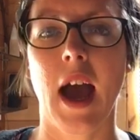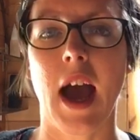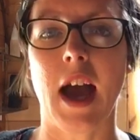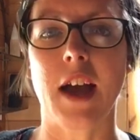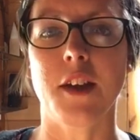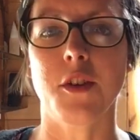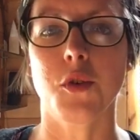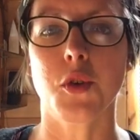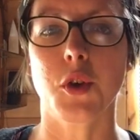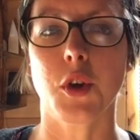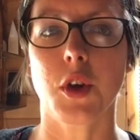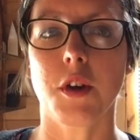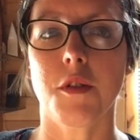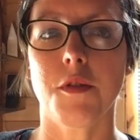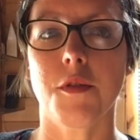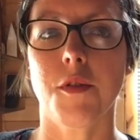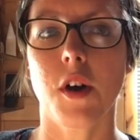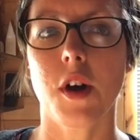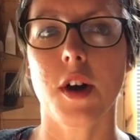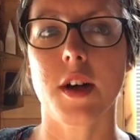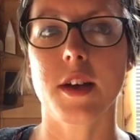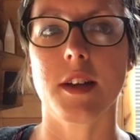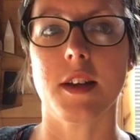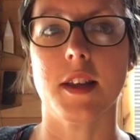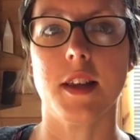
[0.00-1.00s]
And you're going to
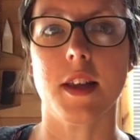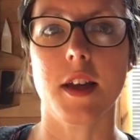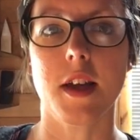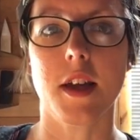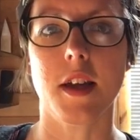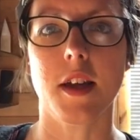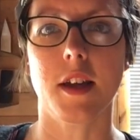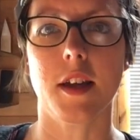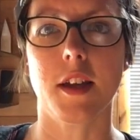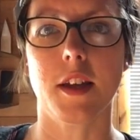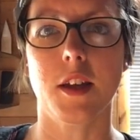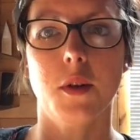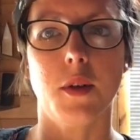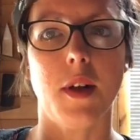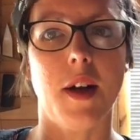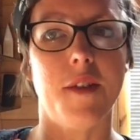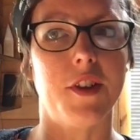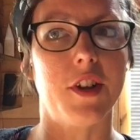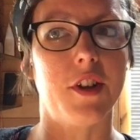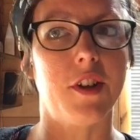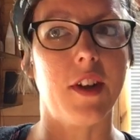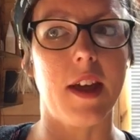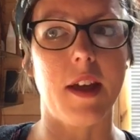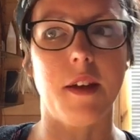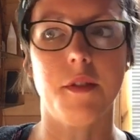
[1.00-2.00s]
find that you'll
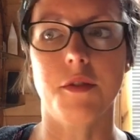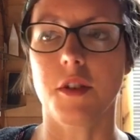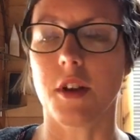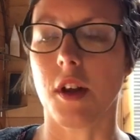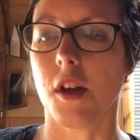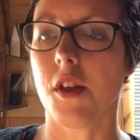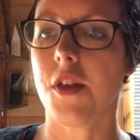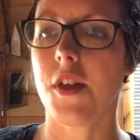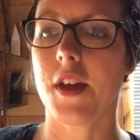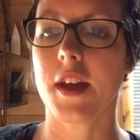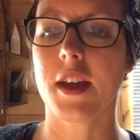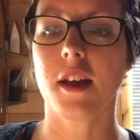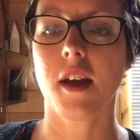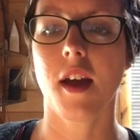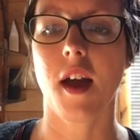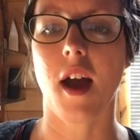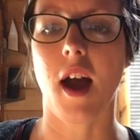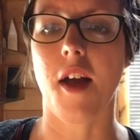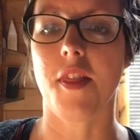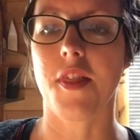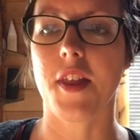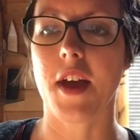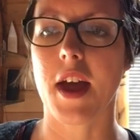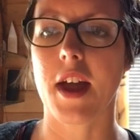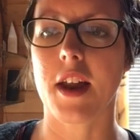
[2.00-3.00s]
have a day of nothing.
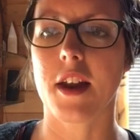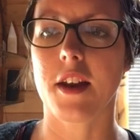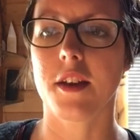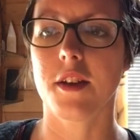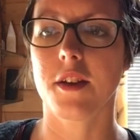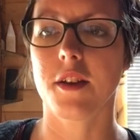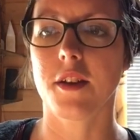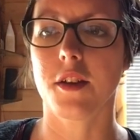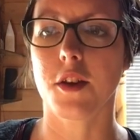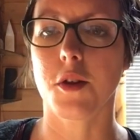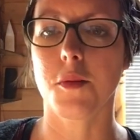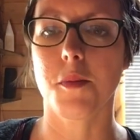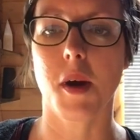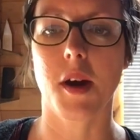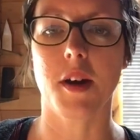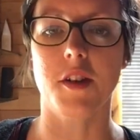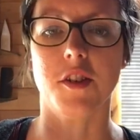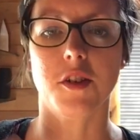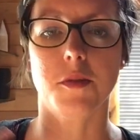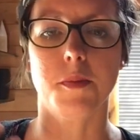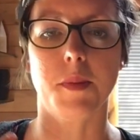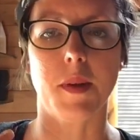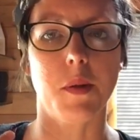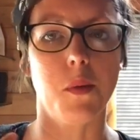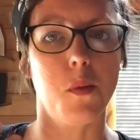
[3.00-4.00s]
And then you might
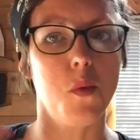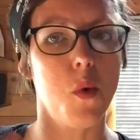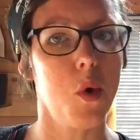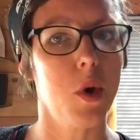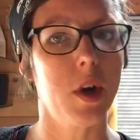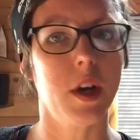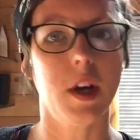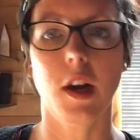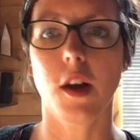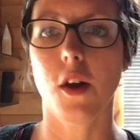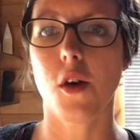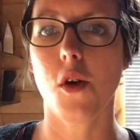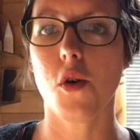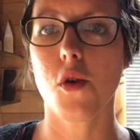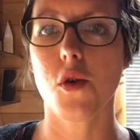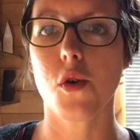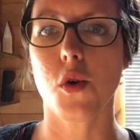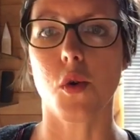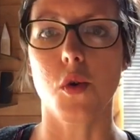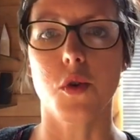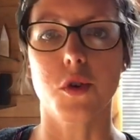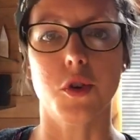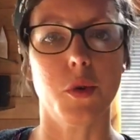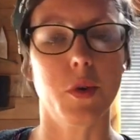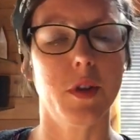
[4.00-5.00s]
just be walking along
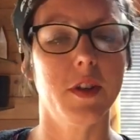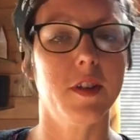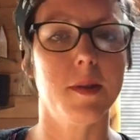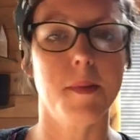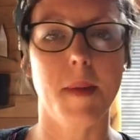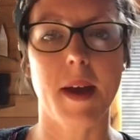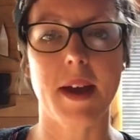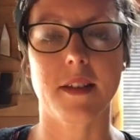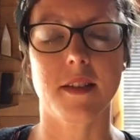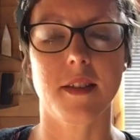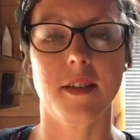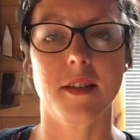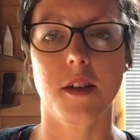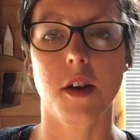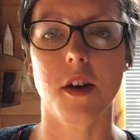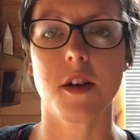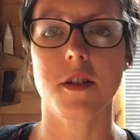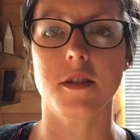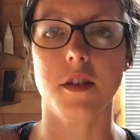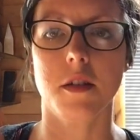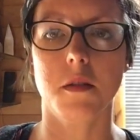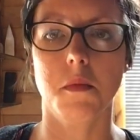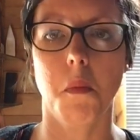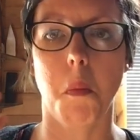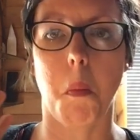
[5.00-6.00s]
or doing some
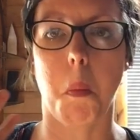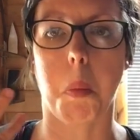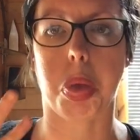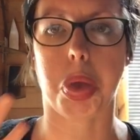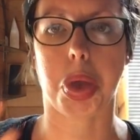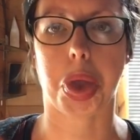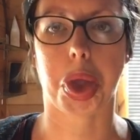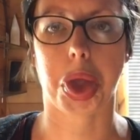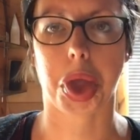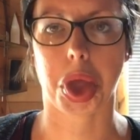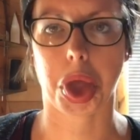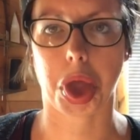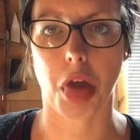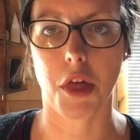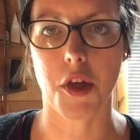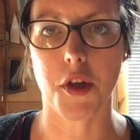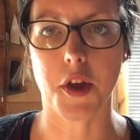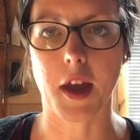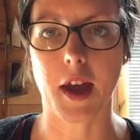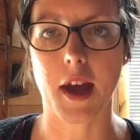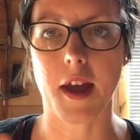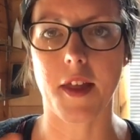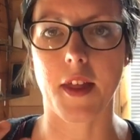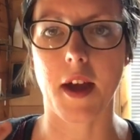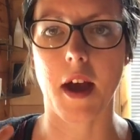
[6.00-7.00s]
exercise and
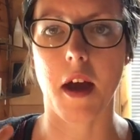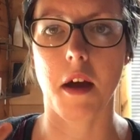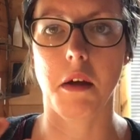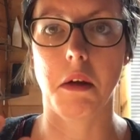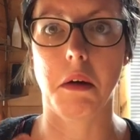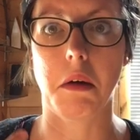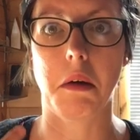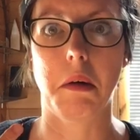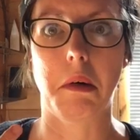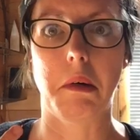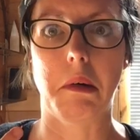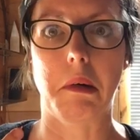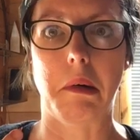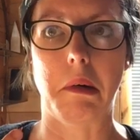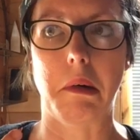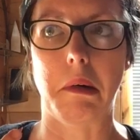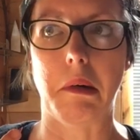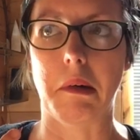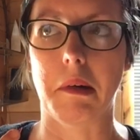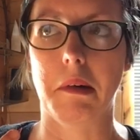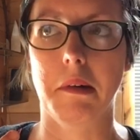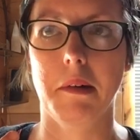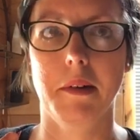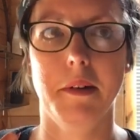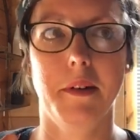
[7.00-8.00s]
you get that,
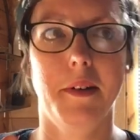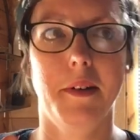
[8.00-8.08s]
oh,